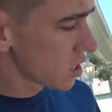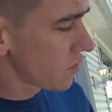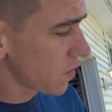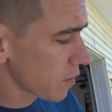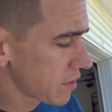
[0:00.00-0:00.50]
to
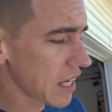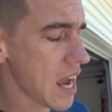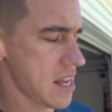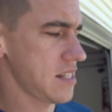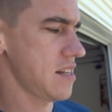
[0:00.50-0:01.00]
fill up the
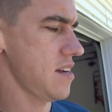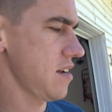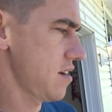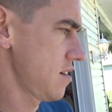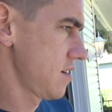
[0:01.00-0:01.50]
gas tank.
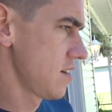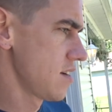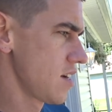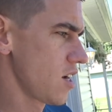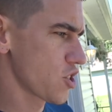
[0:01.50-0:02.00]

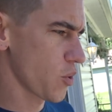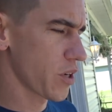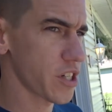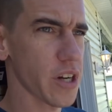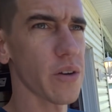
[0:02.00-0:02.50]
So
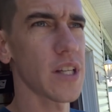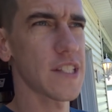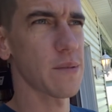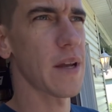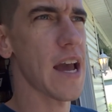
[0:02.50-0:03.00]
we're gonna go
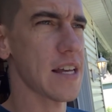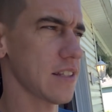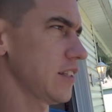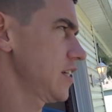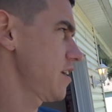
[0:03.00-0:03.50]
get some
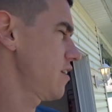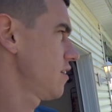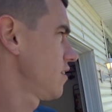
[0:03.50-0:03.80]
gasoline.